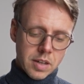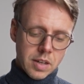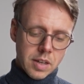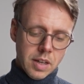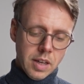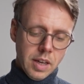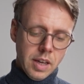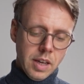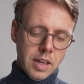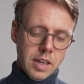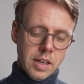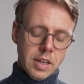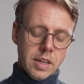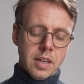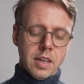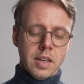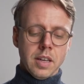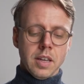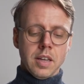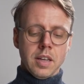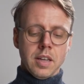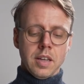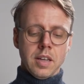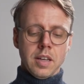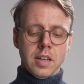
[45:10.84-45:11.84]
a
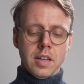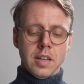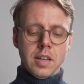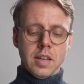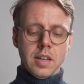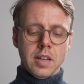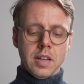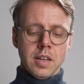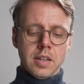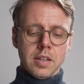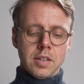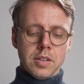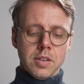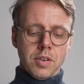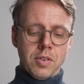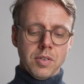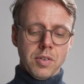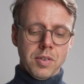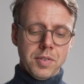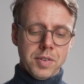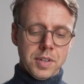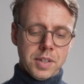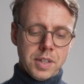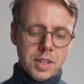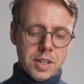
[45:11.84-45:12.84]

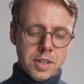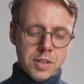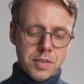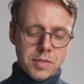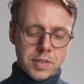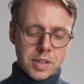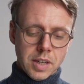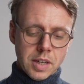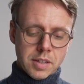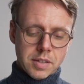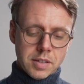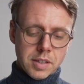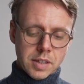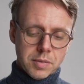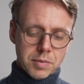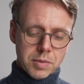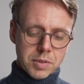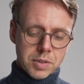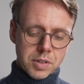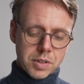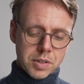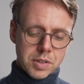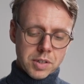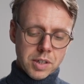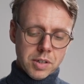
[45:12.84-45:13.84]
derivative that's equal
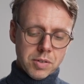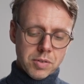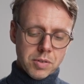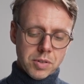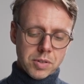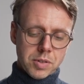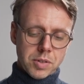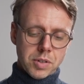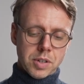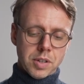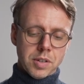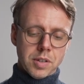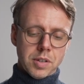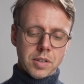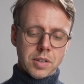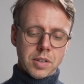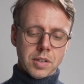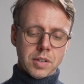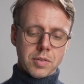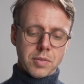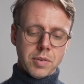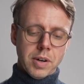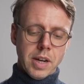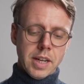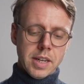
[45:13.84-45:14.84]
to 0, so the
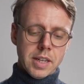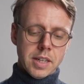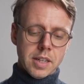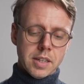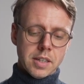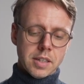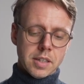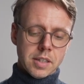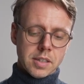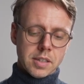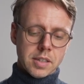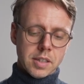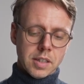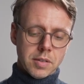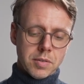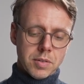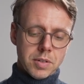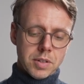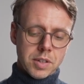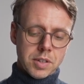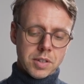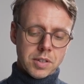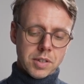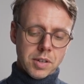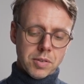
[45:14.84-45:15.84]
gradient is equal
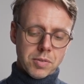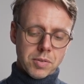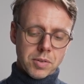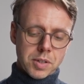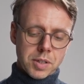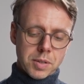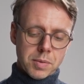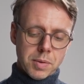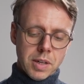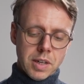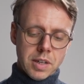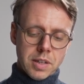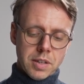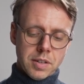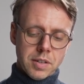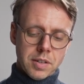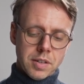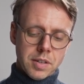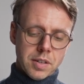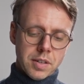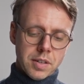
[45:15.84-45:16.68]
to 0 as well.